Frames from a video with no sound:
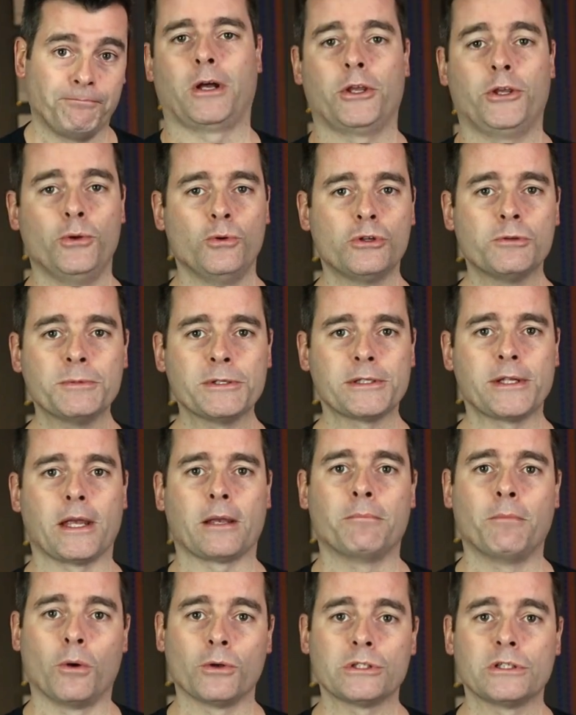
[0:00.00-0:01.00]
A huge
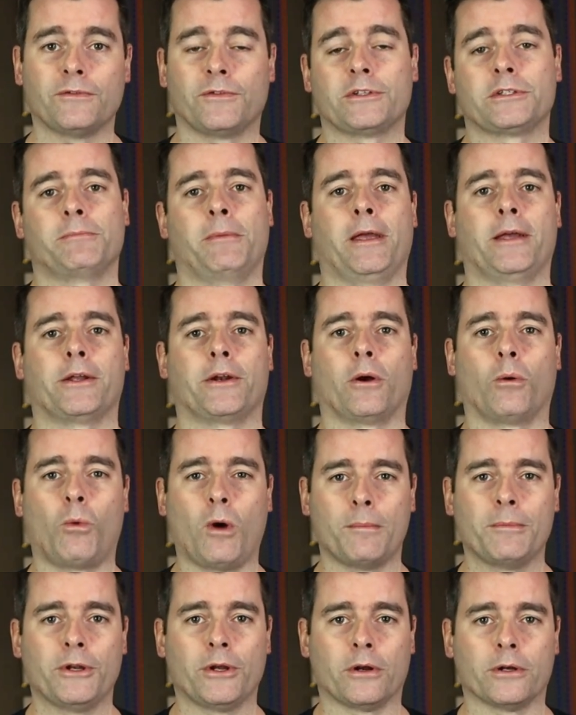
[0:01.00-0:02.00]
mistake most of us make in our
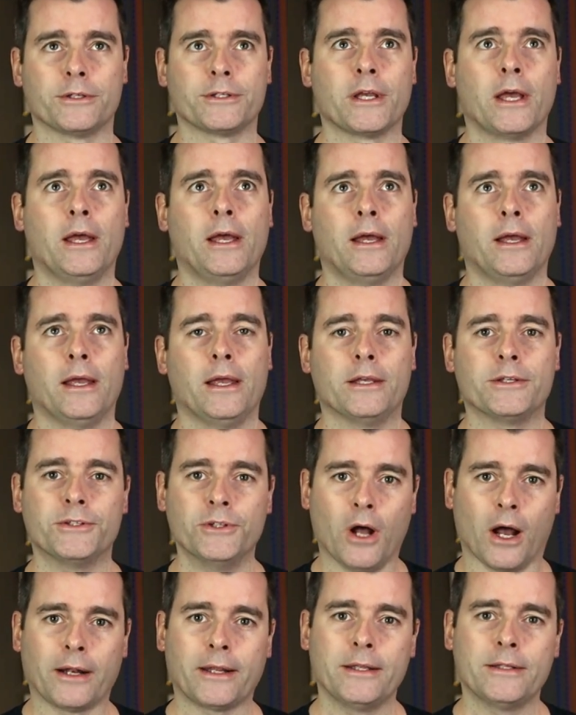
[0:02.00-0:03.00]
webinars is
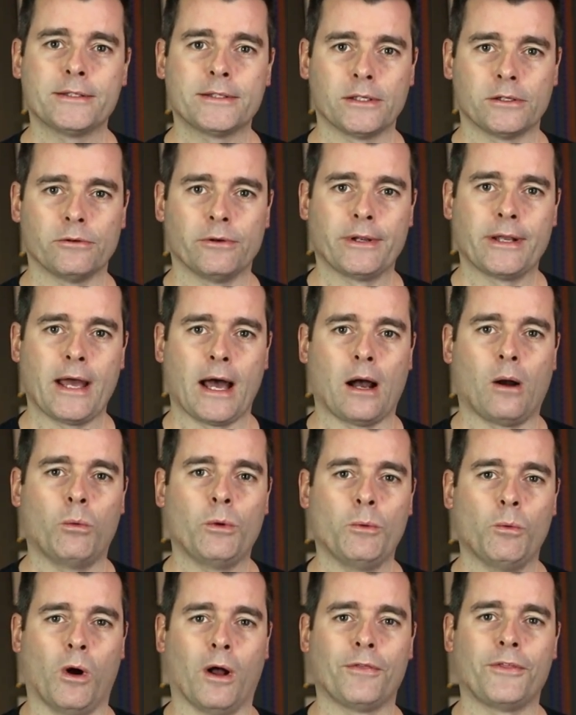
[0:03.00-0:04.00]
not considering how
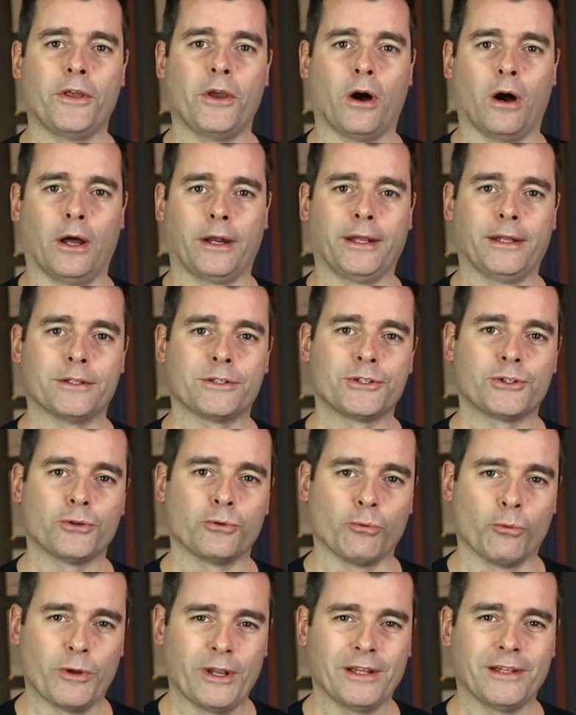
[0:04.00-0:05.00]
we want the audience to
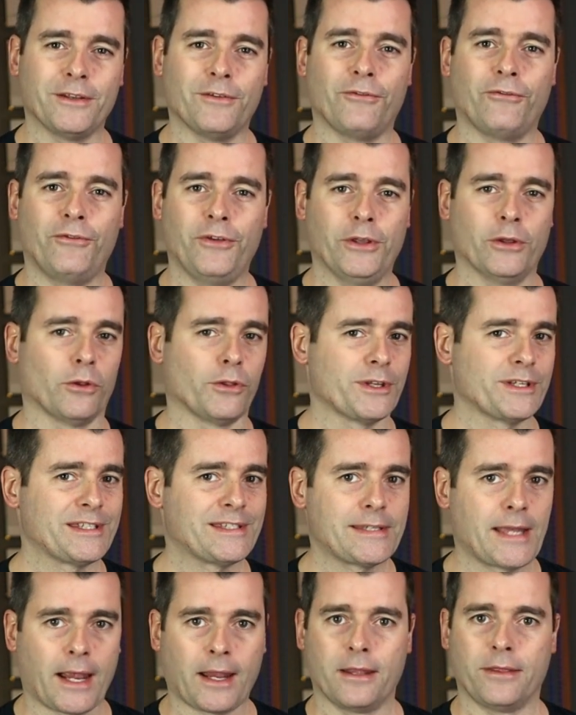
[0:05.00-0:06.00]
really feel the
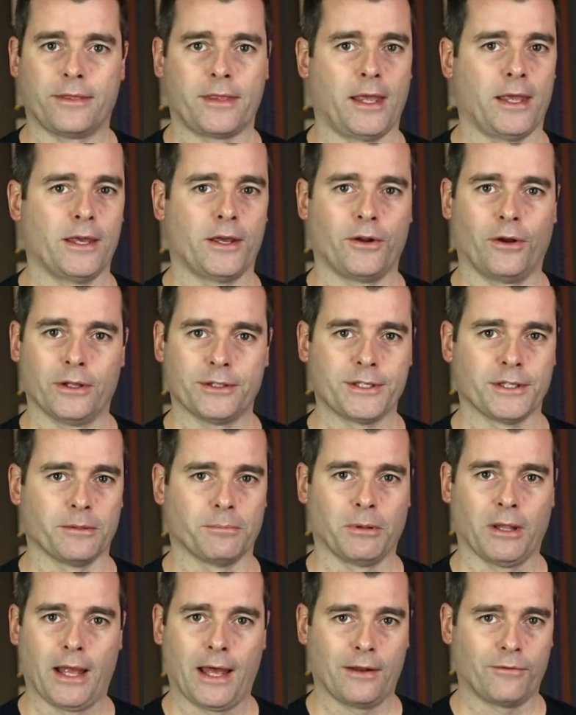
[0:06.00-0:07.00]
second they get onto the
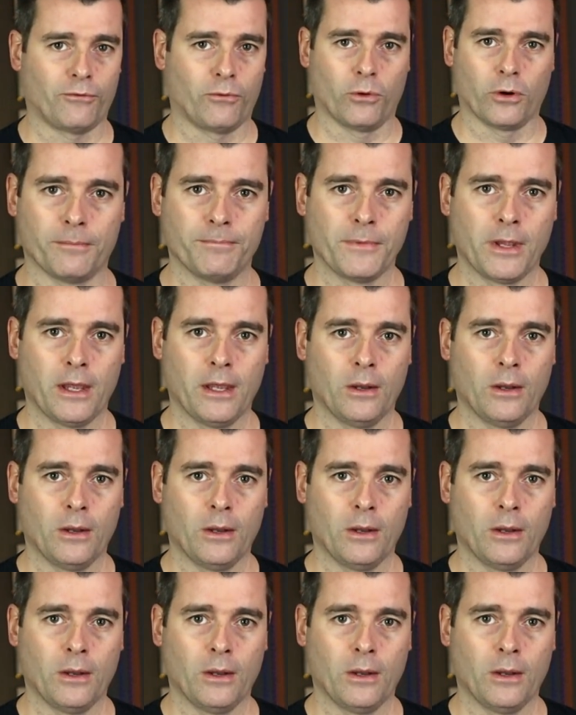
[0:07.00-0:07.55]
platform.